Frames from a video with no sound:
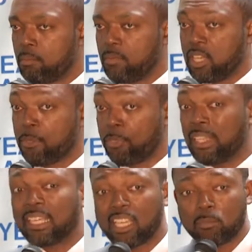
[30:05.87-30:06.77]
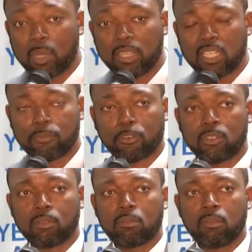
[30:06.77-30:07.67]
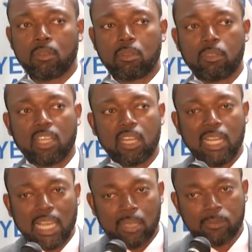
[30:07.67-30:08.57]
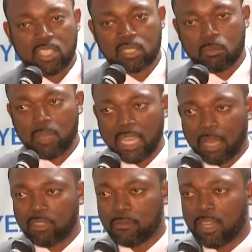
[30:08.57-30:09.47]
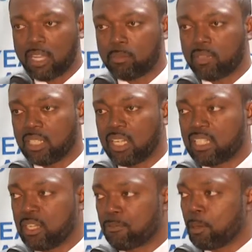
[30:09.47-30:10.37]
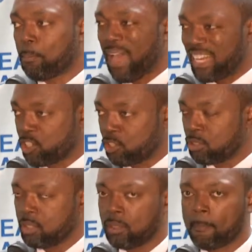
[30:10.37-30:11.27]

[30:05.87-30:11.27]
their thinking may be different, their lives may have developed a different pattern.